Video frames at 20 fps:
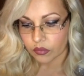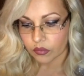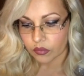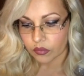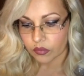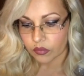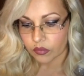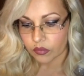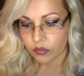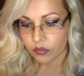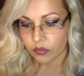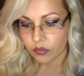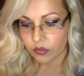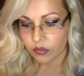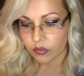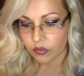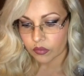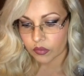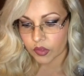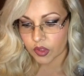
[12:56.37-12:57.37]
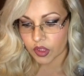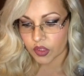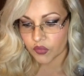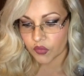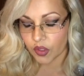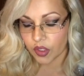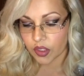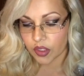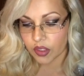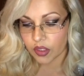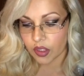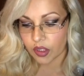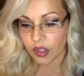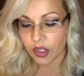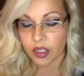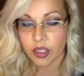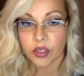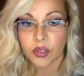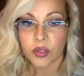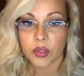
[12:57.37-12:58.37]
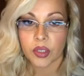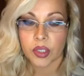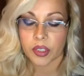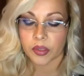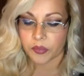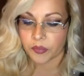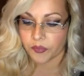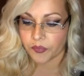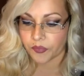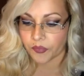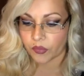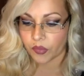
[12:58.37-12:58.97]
as far as our country and